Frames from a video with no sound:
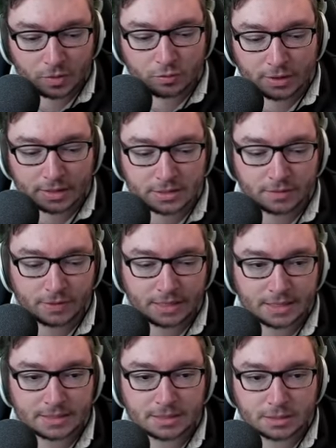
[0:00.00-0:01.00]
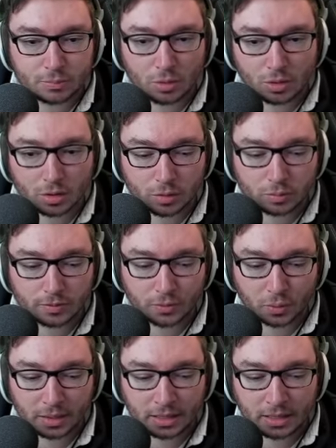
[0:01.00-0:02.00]
relatively easy to proc off with
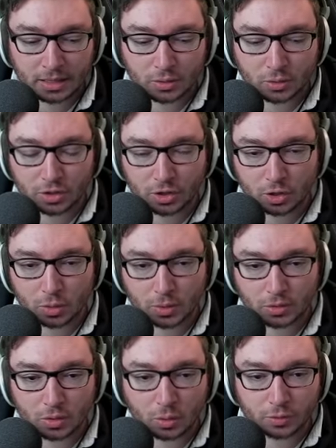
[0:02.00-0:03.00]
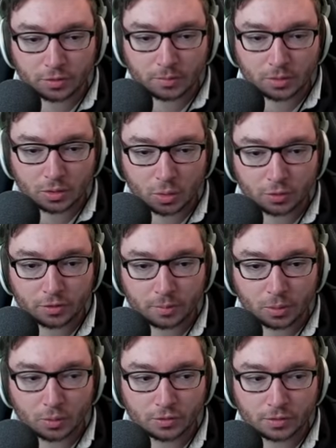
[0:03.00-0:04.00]
your E, your Q, and your ultimate. Your ultimate
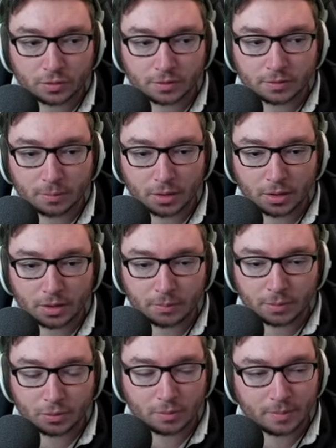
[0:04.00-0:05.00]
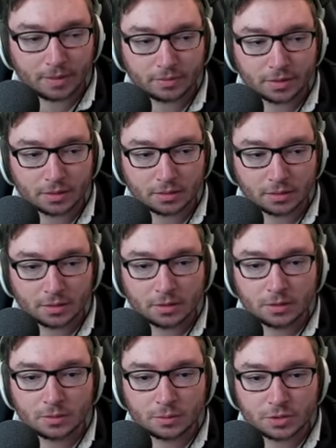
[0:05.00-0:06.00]
also does apply Imperial Mandate,
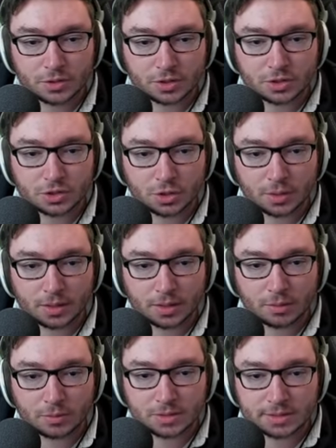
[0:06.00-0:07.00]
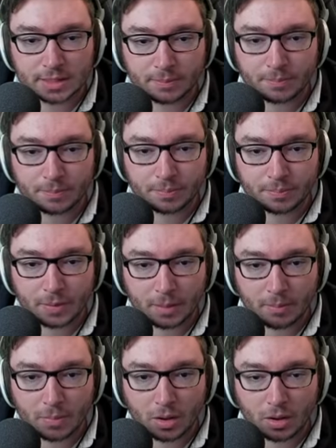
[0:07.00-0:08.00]
which I can show here, which is that
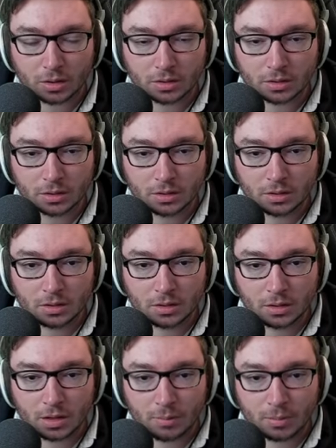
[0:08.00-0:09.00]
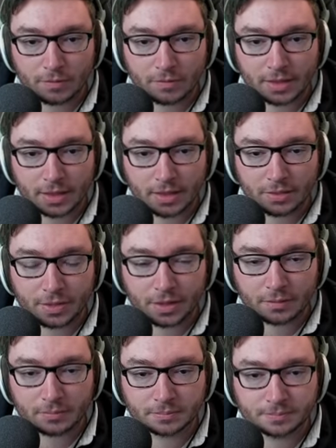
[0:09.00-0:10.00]
mark above their head there.